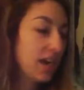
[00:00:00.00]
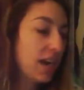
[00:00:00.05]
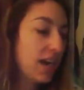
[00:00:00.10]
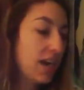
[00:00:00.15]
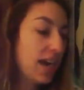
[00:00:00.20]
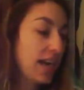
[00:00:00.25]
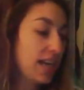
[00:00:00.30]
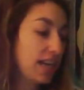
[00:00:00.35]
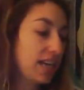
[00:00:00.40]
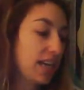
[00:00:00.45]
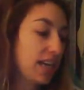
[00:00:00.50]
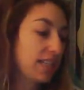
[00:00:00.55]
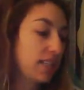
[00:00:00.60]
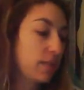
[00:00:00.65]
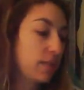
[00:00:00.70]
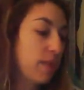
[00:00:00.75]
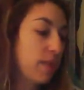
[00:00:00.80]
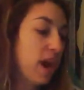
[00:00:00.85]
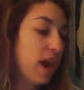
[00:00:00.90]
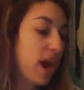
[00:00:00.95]
I
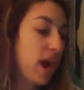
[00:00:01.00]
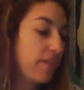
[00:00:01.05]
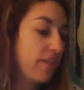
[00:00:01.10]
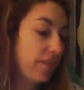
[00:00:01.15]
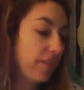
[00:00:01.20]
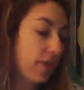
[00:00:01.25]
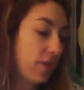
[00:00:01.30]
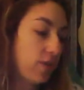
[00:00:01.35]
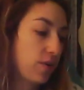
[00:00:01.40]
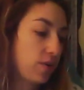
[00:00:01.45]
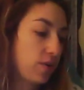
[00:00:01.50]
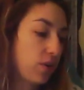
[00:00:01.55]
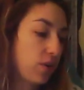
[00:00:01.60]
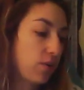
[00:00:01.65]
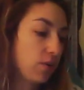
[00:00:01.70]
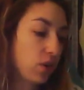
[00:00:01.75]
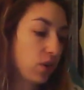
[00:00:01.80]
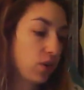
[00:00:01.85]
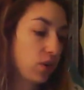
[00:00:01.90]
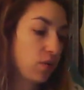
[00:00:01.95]
said my iPhone
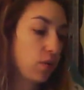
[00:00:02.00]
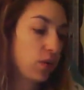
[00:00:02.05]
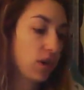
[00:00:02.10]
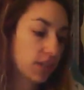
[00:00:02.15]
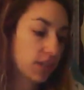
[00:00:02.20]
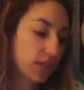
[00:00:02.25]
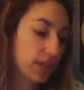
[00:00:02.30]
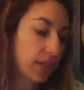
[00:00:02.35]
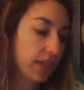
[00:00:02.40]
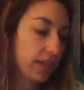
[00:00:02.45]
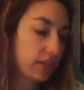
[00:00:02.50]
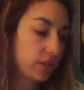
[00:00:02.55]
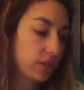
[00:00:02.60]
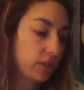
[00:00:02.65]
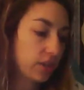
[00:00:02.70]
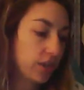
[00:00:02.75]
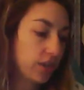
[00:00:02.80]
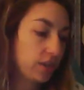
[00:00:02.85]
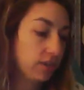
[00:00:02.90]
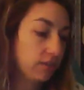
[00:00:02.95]
no longer works like it
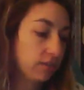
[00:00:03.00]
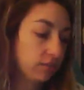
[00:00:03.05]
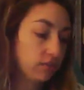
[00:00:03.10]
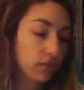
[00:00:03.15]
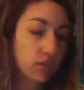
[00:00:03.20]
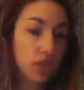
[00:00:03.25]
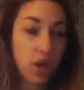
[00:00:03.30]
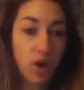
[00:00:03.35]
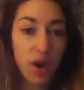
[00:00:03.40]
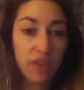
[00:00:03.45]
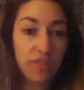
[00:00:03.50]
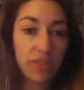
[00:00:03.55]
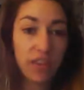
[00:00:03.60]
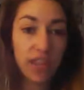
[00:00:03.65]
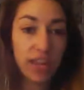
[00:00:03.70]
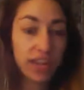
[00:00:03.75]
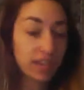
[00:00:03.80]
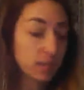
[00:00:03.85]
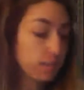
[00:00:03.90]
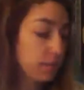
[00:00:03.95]
should, so I feel
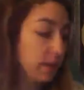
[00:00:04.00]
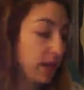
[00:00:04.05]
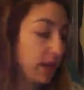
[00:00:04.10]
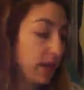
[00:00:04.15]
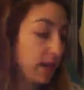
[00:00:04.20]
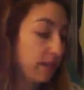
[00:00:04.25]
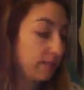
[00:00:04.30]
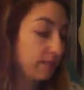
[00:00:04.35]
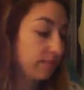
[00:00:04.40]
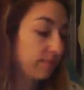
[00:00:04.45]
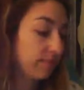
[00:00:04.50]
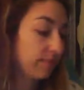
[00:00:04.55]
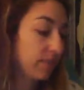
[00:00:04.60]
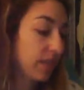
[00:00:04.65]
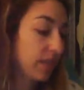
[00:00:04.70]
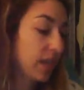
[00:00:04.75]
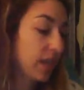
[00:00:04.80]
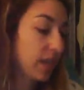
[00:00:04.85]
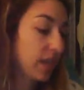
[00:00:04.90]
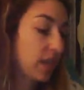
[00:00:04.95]
like it's begun.
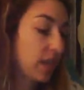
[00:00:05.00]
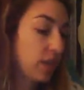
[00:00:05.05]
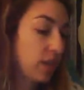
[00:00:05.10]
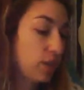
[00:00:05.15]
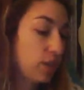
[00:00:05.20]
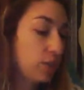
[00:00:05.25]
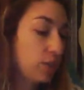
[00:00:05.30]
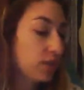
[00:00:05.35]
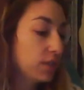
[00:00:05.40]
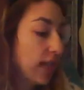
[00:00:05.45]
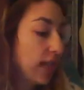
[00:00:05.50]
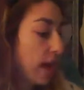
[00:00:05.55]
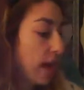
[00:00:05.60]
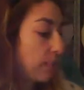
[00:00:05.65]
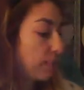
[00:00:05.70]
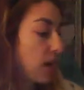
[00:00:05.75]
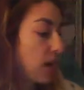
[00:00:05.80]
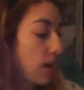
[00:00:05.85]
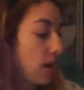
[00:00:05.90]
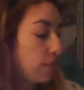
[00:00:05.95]
Use
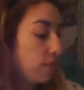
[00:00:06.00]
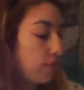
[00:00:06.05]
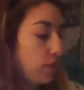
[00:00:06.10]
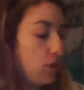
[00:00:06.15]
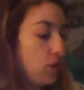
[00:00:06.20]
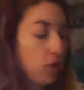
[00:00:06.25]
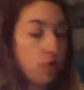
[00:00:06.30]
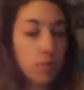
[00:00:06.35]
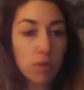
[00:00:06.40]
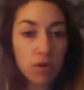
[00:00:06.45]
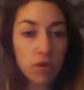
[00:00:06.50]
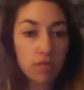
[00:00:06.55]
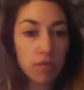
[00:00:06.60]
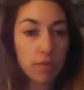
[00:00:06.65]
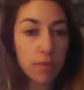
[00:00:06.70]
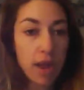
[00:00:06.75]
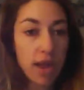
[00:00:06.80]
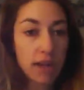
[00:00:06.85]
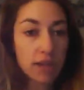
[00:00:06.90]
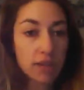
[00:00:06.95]
laptop, no more
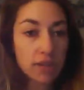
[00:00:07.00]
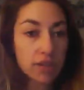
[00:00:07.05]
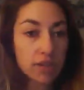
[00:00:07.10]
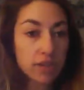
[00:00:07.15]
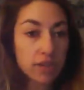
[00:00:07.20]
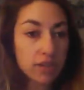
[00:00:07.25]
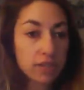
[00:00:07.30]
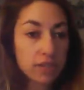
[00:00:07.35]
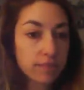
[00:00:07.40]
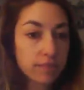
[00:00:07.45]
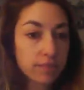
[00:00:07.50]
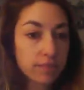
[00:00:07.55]
reminders.